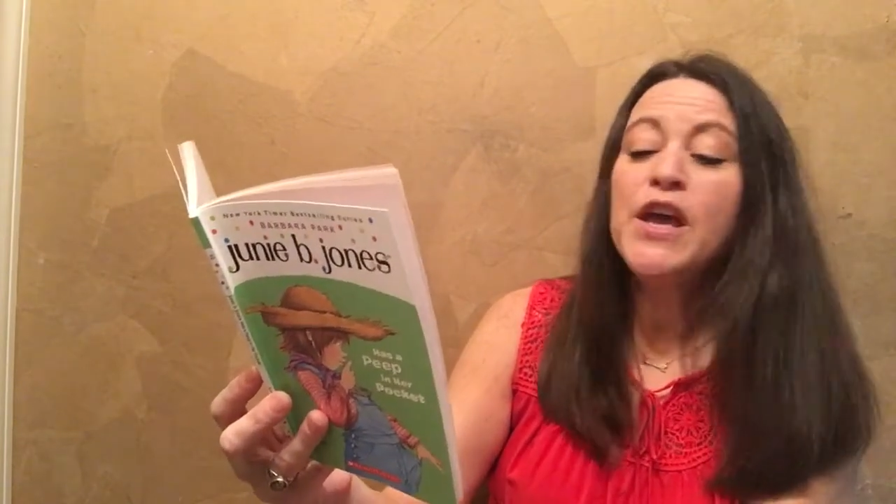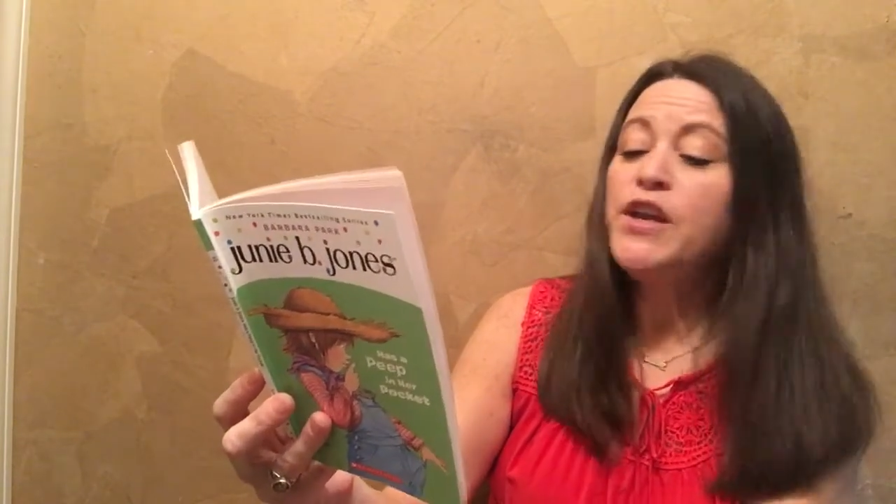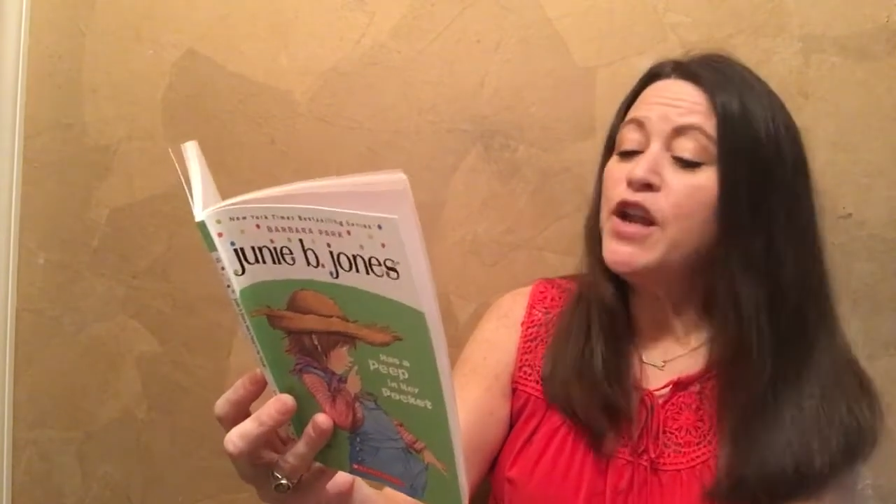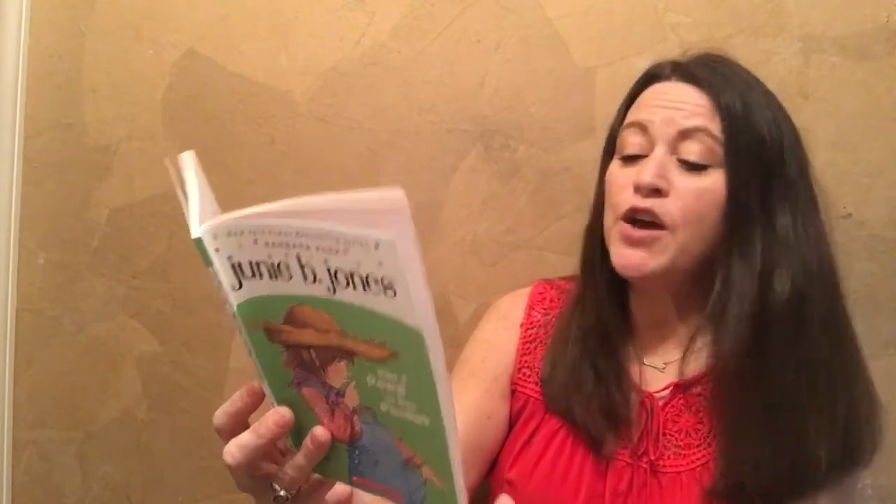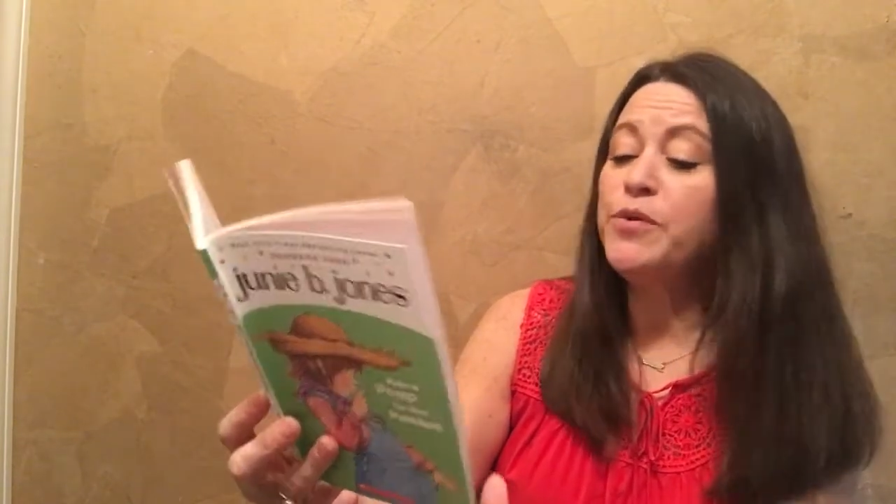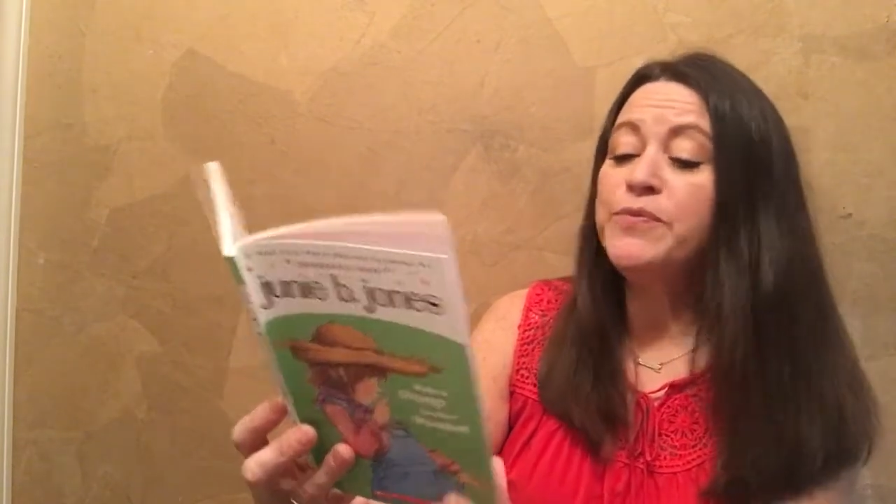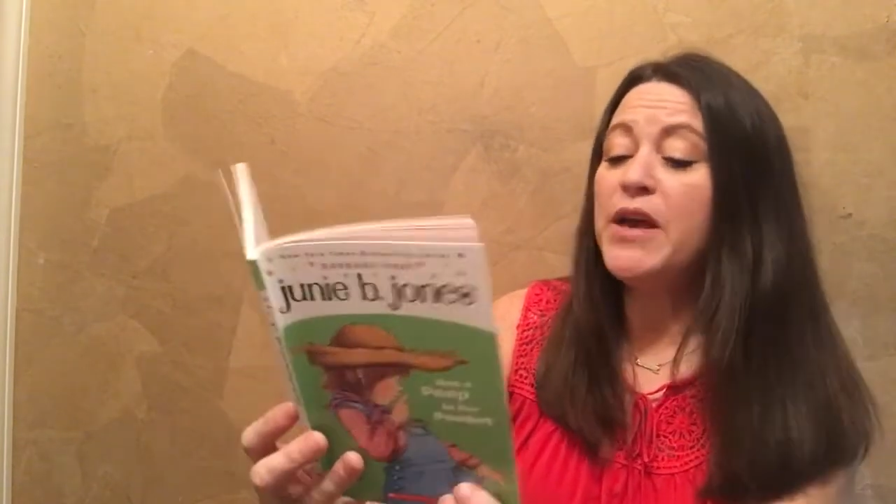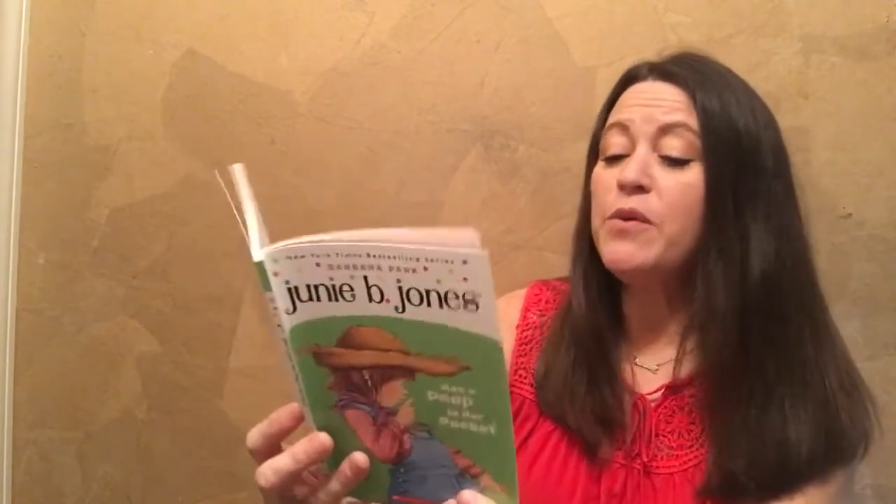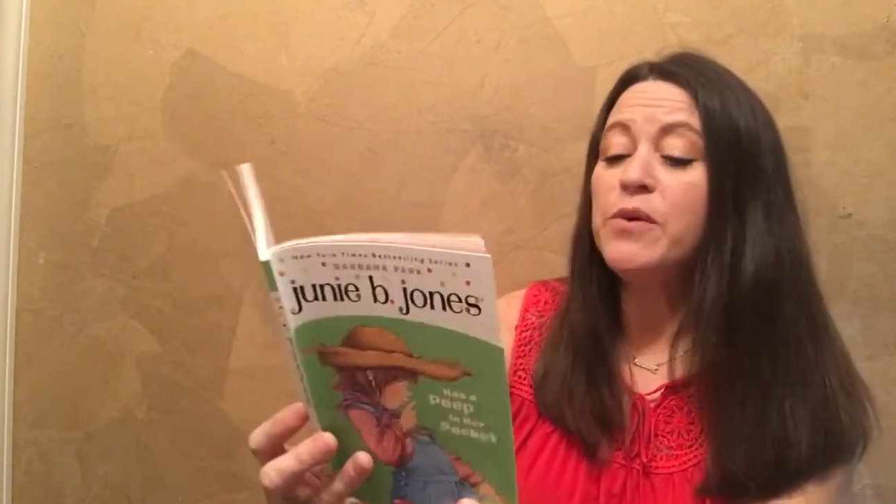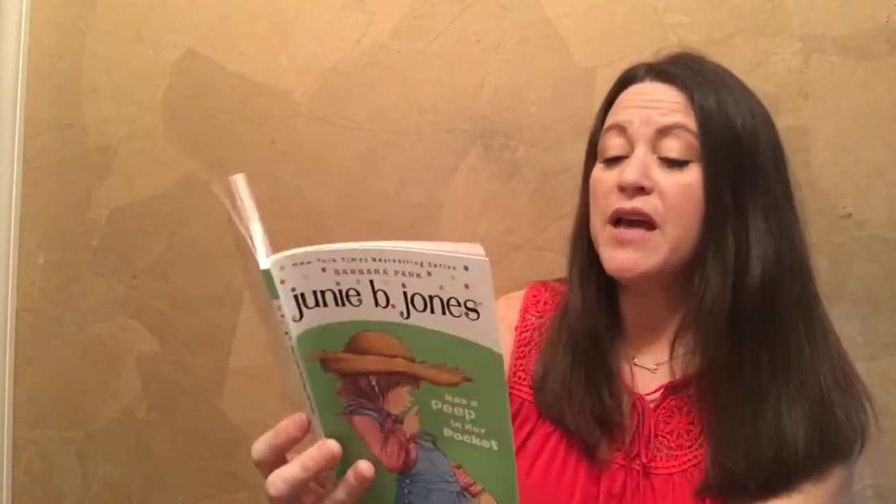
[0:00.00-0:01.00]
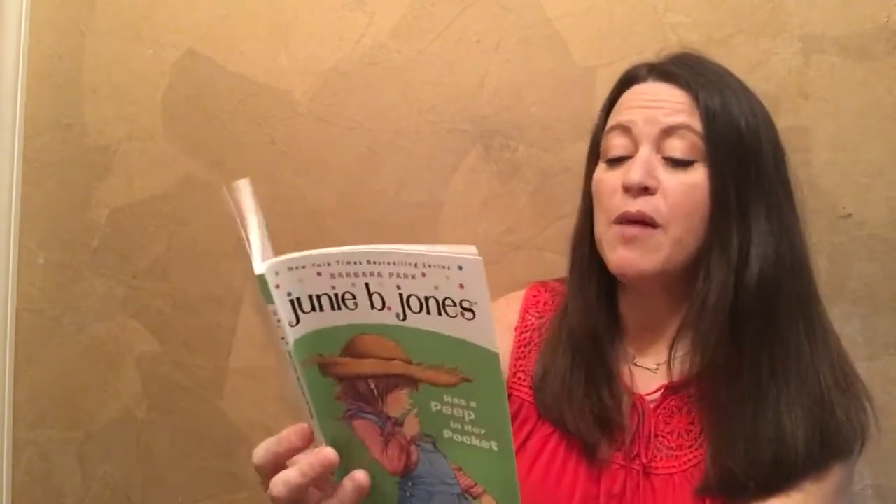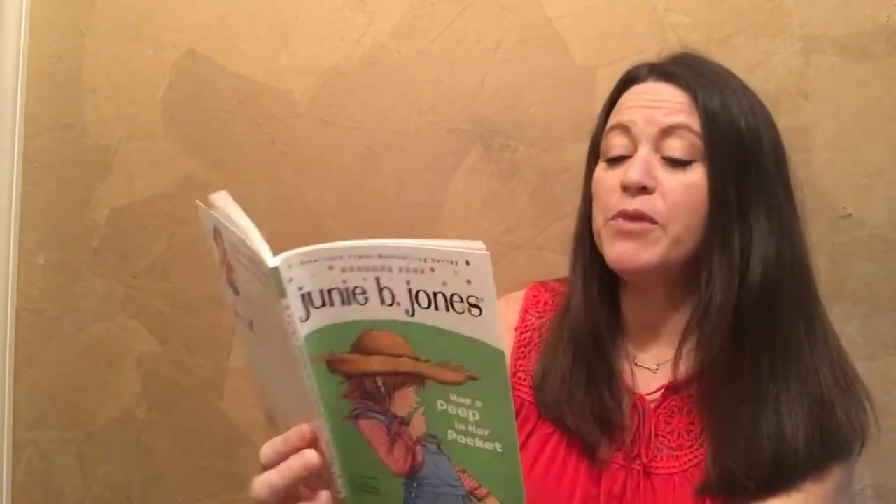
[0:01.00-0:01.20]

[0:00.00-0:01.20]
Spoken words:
No, it will not